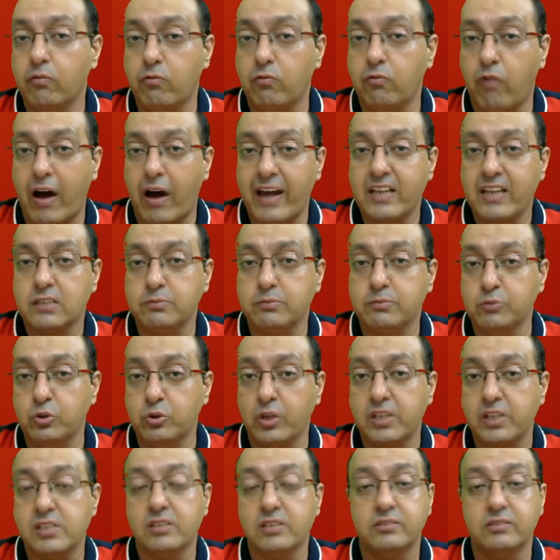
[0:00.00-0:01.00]
virus
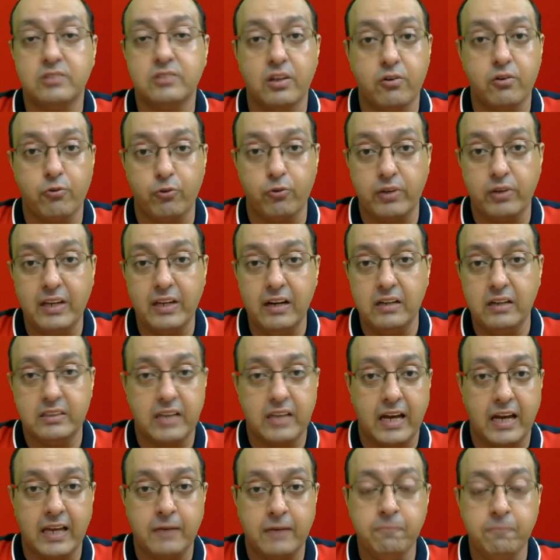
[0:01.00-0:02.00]
mutations in real
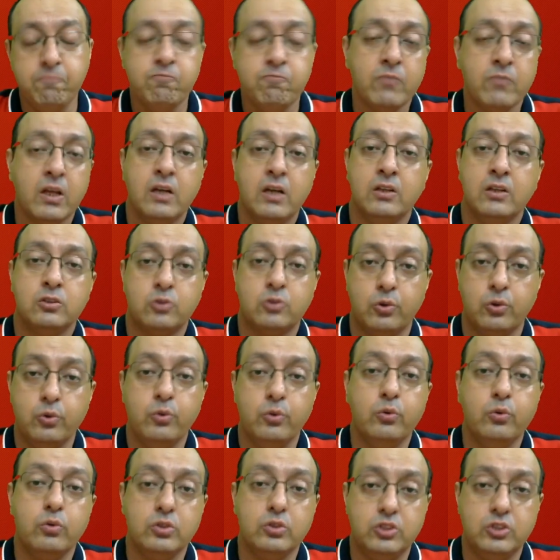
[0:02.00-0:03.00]
time
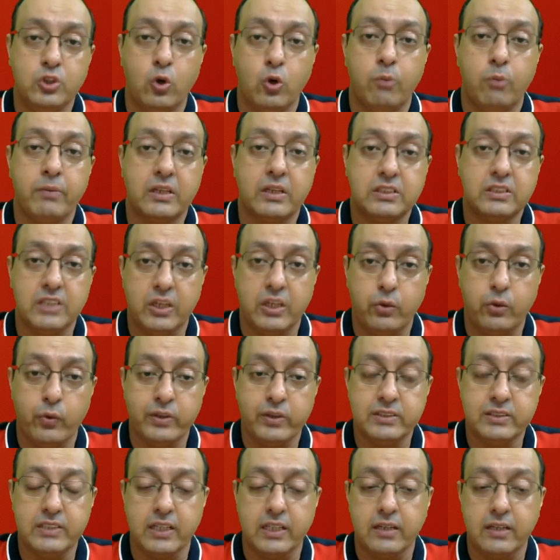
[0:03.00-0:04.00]
through genomic
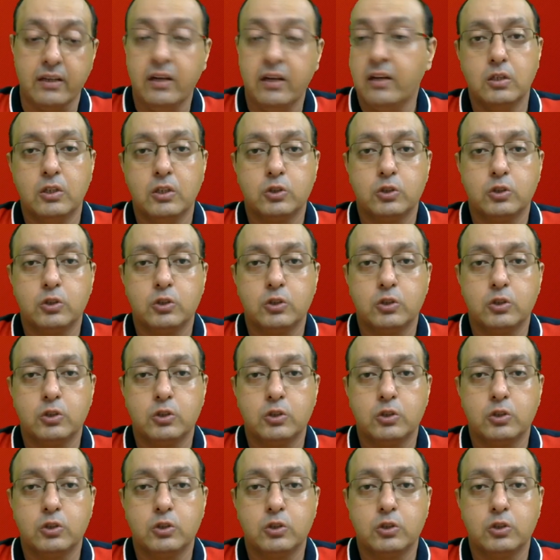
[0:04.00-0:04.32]
sequencing.